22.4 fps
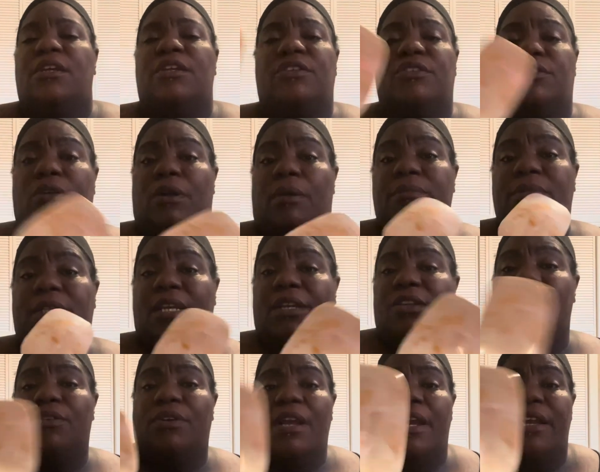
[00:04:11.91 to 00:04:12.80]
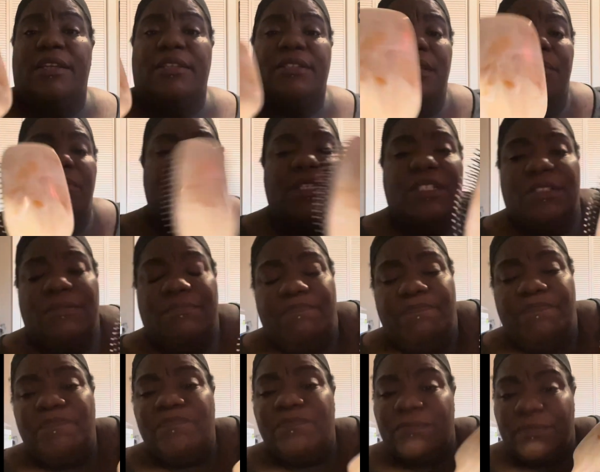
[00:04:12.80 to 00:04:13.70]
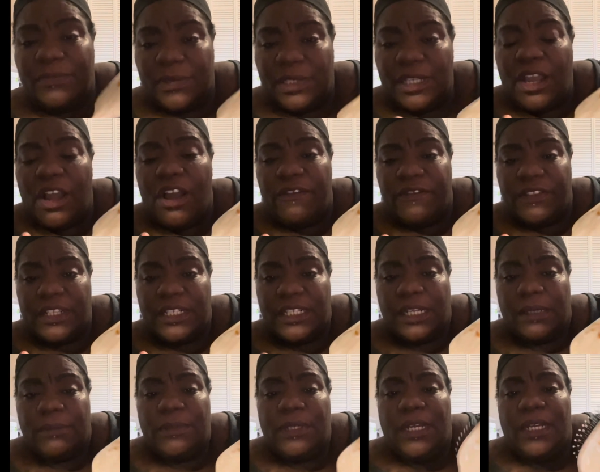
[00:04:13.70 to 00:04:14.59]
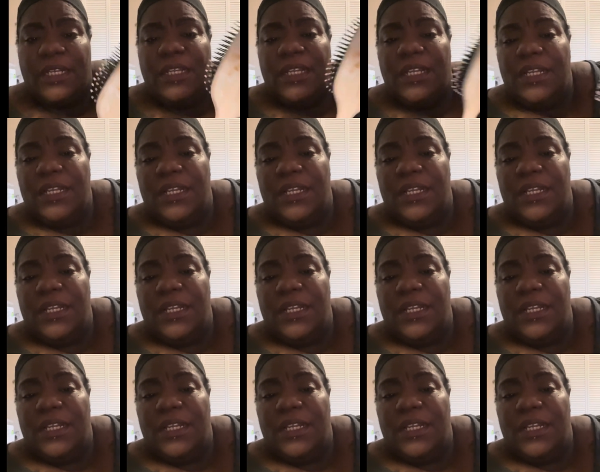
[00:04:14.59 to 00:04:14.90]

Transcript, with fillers: So I'm telling you guys, let me off the subject.